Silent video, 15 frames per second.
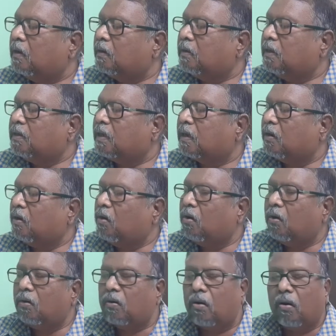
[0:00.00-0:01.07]
these are
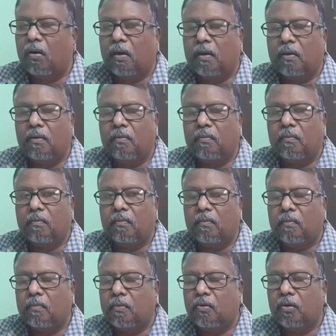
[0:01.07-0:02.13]
all called
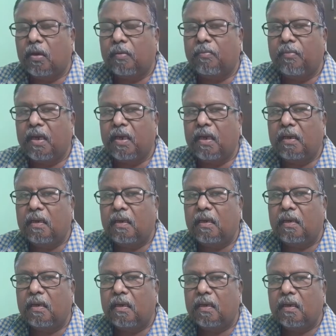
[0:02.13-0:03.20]
to the male
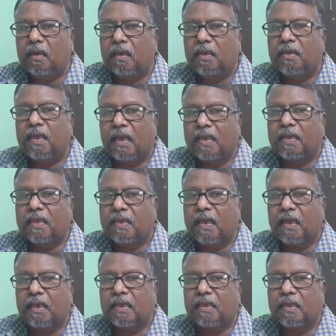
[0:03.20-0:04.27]
sex
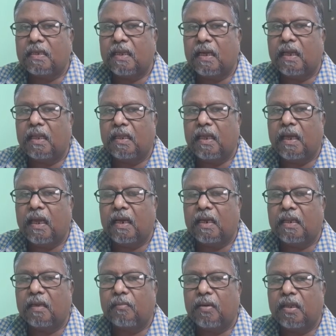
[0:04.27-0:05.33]
cells. They are
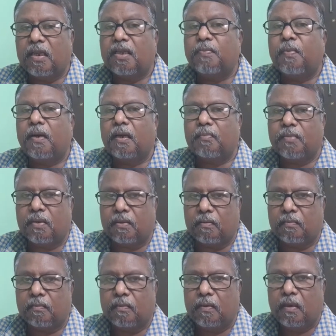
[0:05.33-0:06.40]
nothing but the sperms
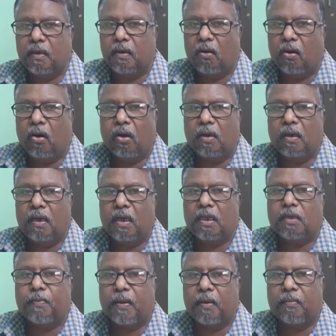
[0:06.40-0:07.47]
or
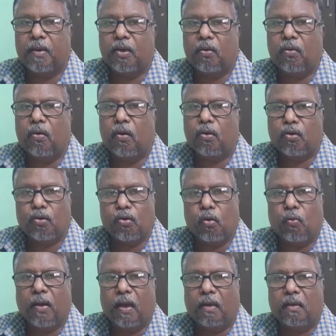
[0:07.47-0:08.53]

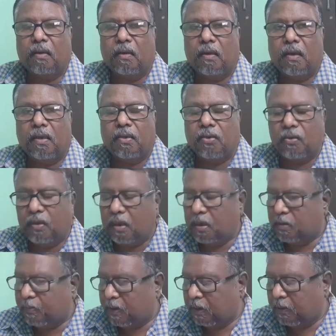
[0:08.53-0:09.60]
spermatozoa. So these
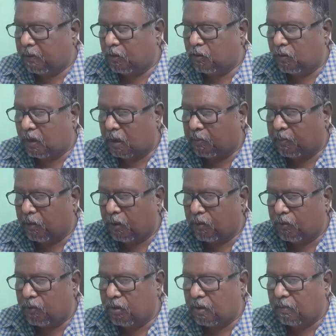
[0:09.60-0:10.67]
spermatozoa are
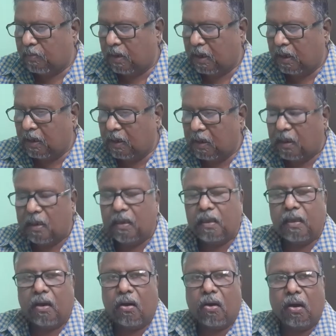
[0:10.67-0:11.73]
produced by
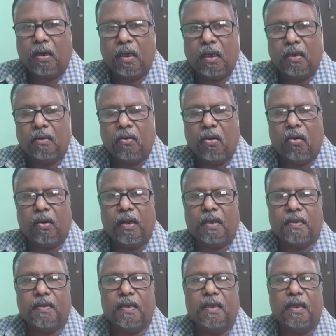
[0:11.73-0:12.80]
the organ called
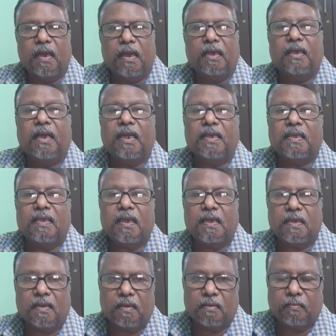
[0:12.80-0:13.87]
as the
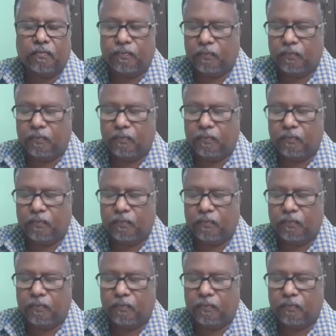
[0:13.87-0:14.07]
testis.